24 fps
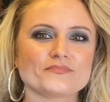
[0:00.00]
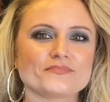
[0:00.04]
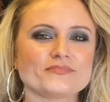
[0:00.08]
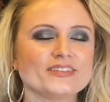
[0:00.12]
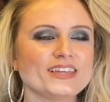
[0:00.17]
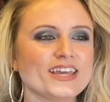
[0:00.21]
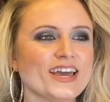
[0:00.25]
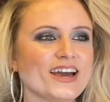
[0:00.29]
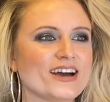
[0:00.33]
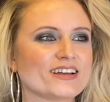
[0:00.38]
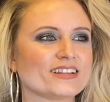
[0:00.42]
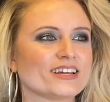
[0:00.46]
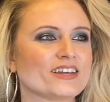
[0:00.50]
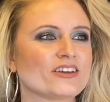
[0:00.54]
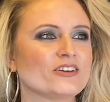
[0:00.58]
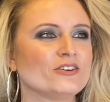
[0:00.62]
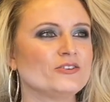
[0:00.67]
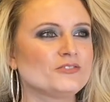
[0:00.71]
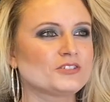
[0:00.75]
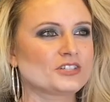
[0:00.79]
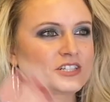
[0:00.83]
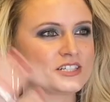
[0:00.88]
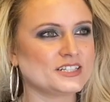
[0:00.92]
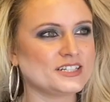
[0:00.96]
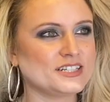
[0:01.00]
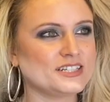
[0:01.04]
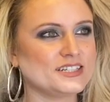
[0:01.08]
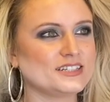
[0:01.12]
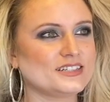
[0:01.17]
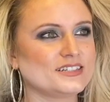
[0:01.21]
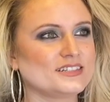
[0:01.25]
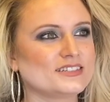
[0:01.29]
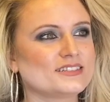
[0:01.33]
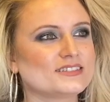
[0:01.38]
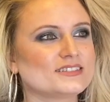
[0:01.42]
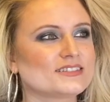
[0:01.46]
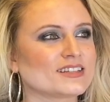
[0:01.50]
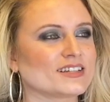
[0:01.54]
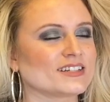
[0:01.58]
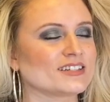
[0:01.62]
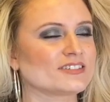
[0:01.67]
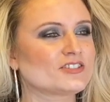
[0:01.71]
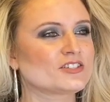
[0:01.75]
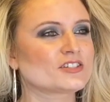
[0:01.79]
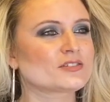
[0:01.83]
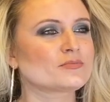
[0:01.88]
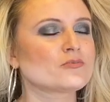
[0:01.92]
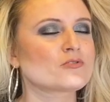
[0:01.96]
Yeah, like who she,
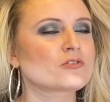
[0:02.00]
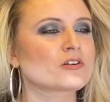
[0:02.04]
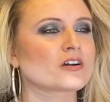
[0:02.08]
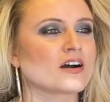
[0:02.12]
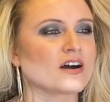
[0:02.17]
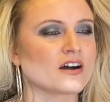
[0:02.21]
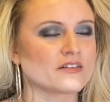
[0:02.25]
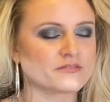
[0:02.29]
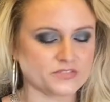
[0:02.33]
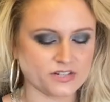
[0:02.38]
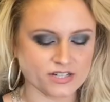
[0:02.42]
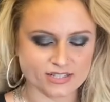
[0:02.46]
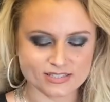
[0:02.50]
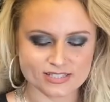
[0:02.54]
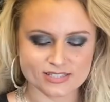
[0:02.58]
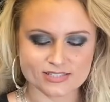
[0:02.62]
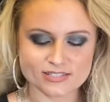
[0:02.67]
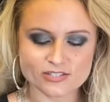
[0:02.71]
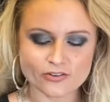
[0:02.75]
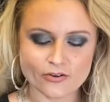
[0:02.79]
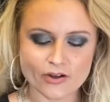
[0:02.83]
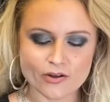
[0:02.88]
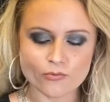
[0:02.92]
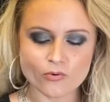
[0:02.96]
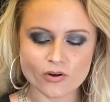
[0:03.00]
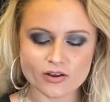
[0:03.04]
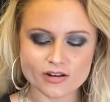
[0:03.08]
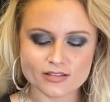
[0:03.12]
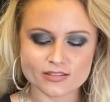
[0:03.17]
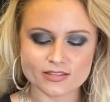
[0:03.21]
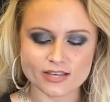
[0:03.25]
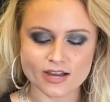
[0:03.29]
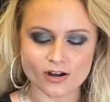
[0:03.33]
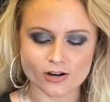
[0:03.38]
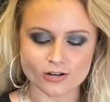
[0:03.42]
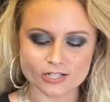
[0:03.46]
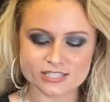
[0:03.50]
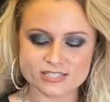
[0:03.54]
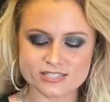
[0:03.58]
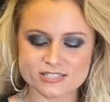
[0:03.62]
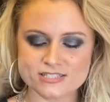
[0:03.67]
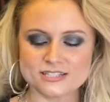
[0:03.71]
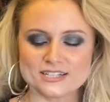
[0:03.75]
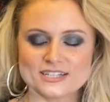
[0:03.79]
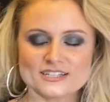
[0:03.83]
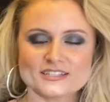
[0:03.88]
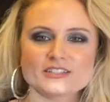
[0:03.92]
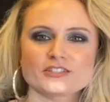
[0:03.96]
like just more confidence. And so I wanted the artist
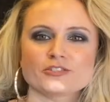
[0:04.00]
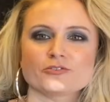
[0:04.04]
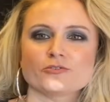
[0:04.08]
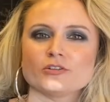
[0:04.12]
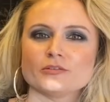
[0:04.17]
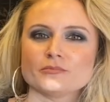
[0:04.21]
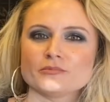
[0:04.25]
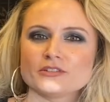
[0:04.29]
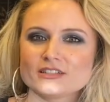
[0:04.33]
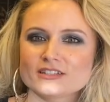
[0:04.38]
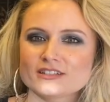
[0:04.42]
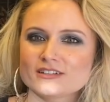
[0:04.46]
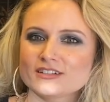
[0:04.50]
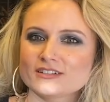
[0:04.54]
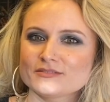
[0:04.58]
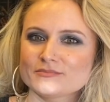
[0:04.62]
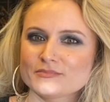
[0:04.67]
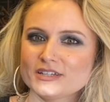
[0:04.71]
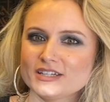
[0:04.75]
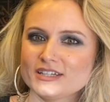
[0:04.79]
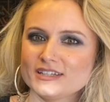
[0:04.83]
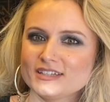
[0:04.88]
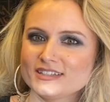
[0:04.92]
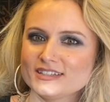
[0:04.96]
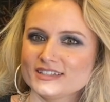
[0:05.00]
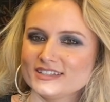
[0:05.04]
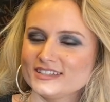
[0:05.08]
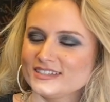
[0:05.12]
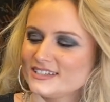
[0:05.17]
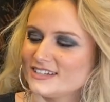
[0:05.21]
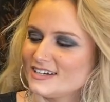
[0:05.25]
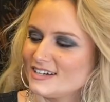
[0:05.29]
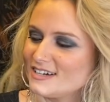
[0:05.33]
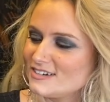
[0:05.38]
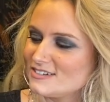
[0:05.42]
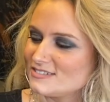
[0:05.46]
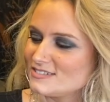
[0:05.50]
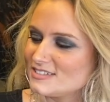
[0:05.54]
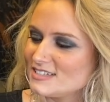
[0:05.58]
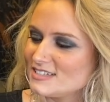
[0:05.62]
to like scribble it on me, you know?